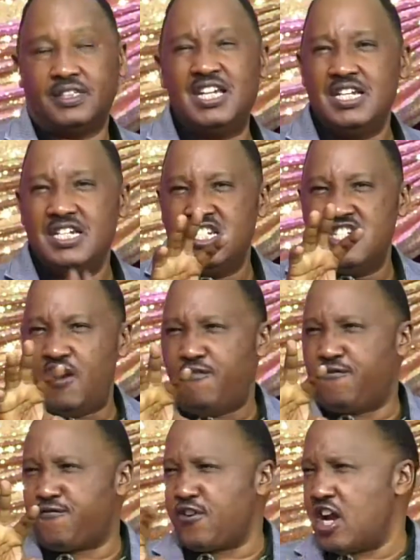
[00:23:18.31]
in
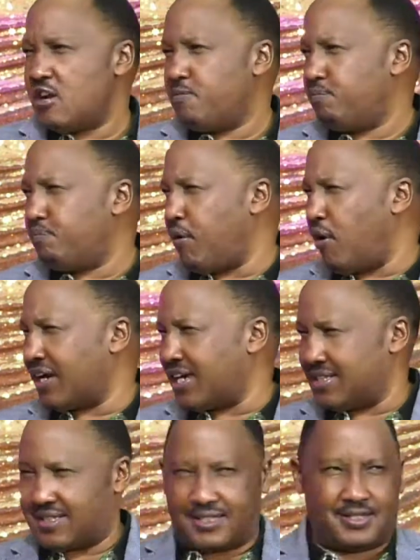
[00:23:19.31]
different
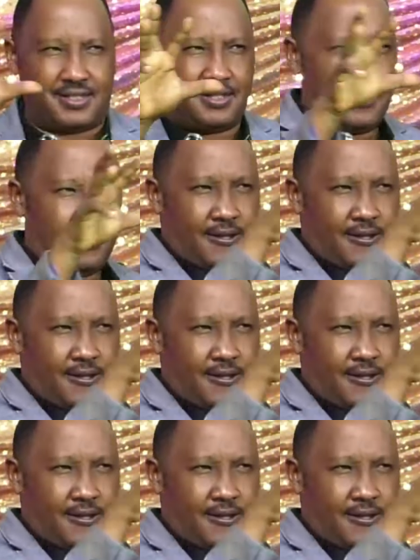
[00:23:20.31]
pockets.